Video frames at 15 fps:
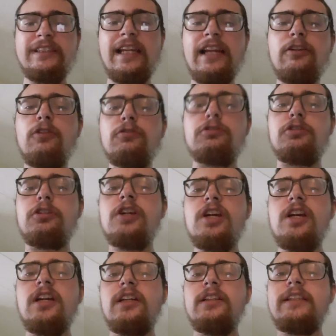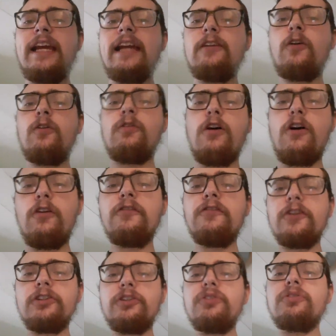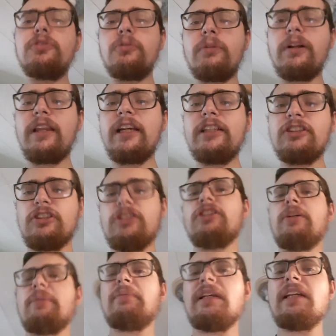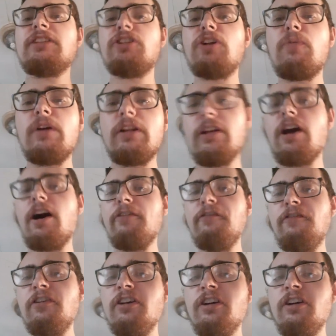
They don't they don't overdo the relationship. They show enough.